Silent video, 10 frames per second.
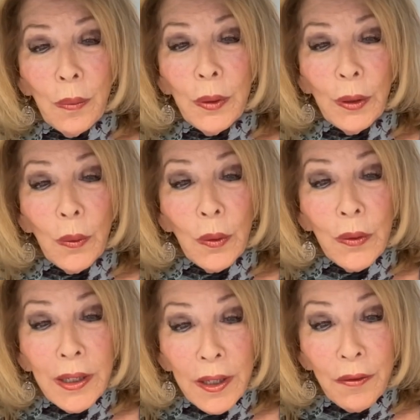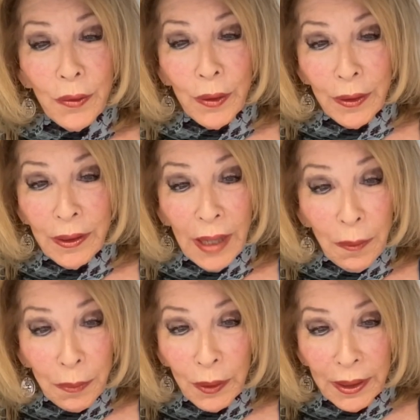putting all that effort,
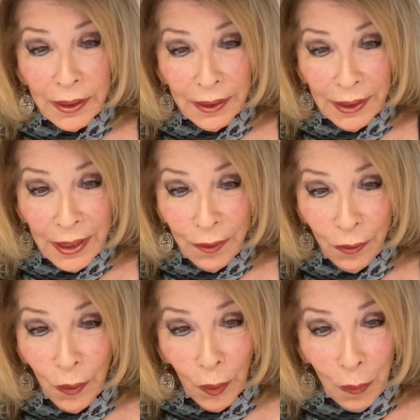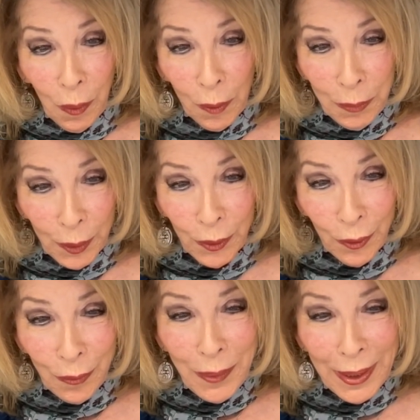happily, they didn't fall apart because
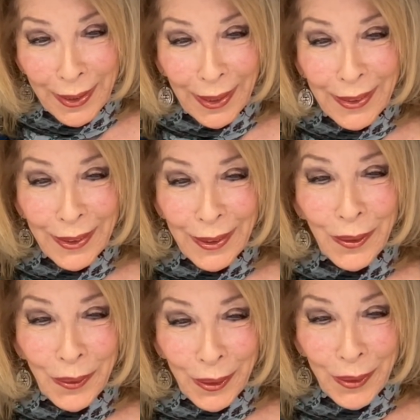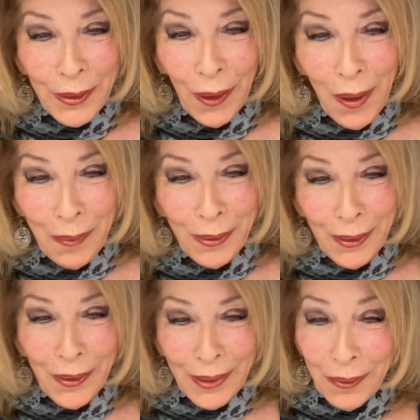of me. I did do a good job,
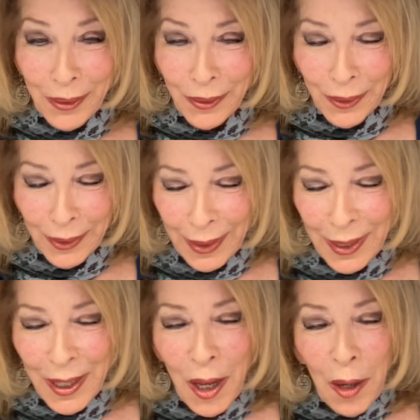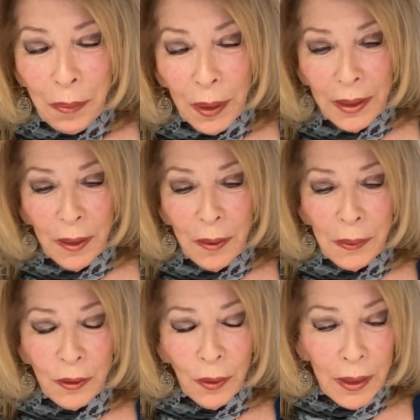so that was good. But
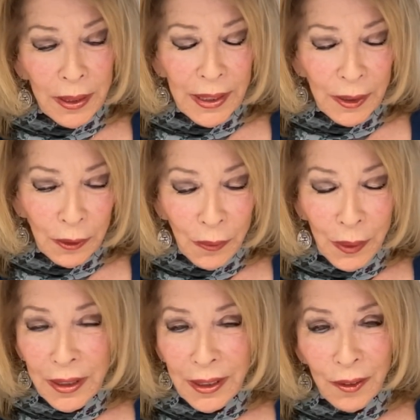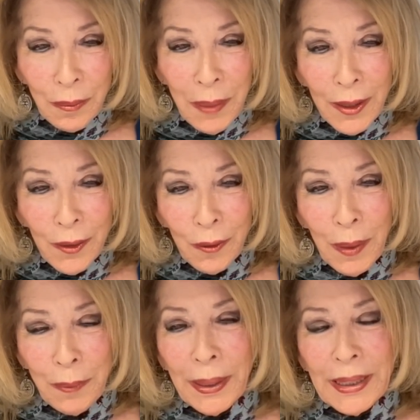so I think that what doesn't matter if
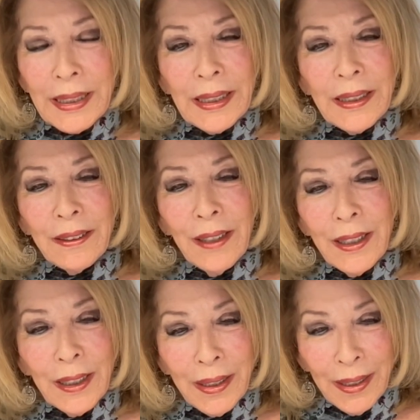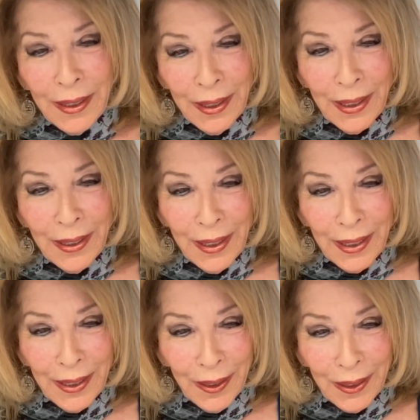my painting is not in
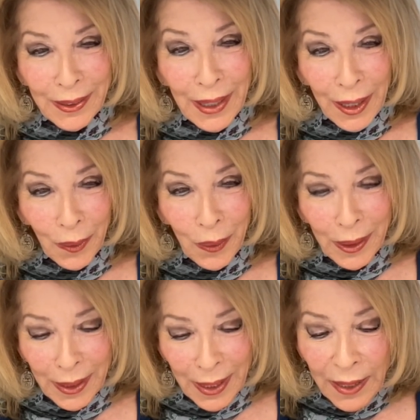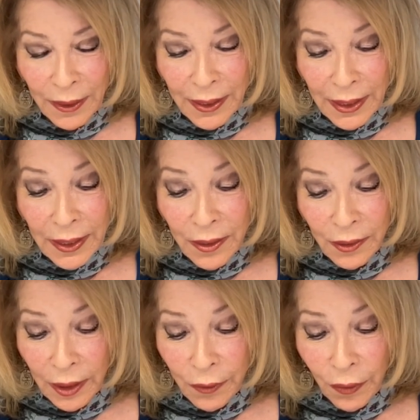a gallery. And the thing is
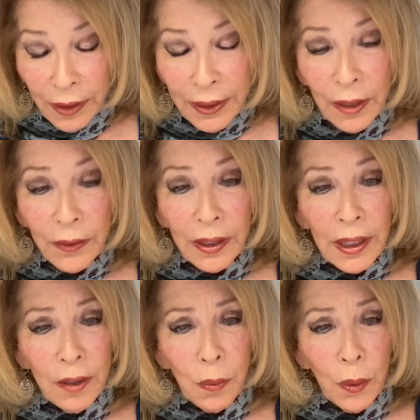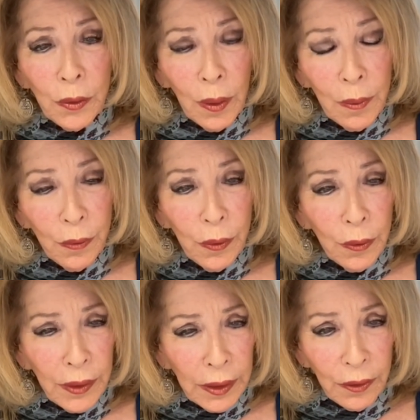that I find now that I have more time for
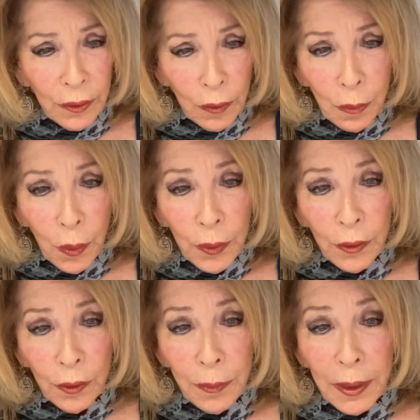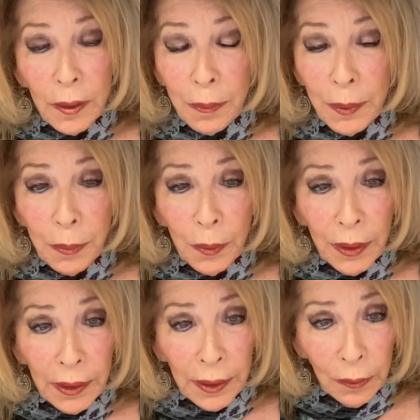things that are important to me, the people
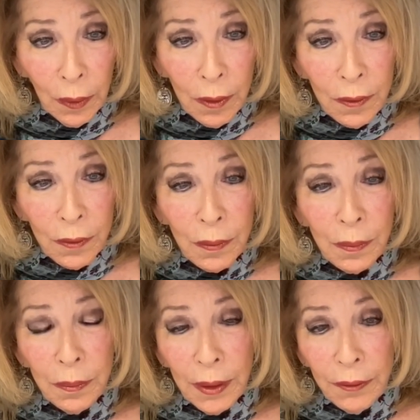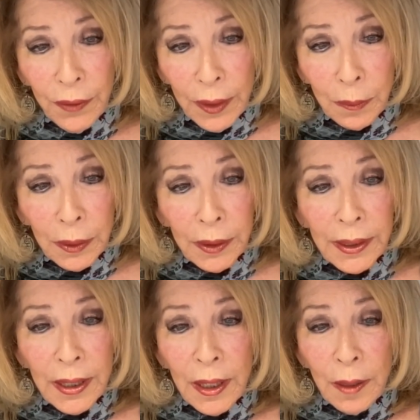that I love, my
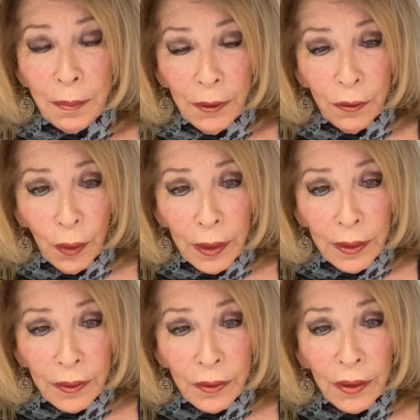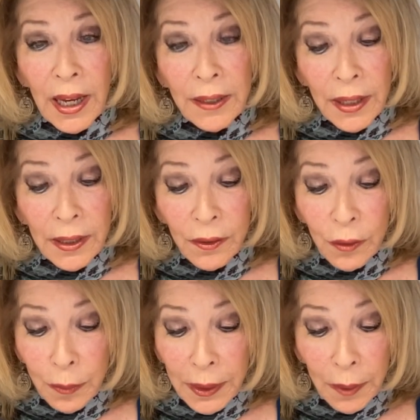family, my friends, and then
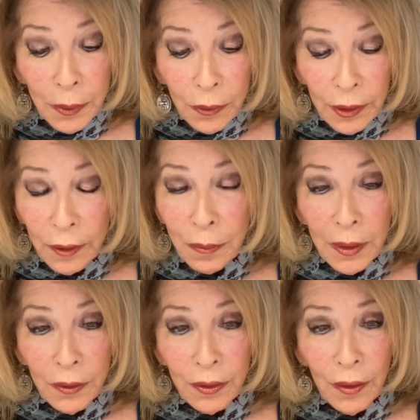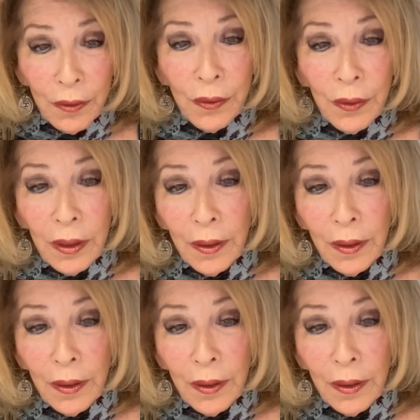to be able to give myself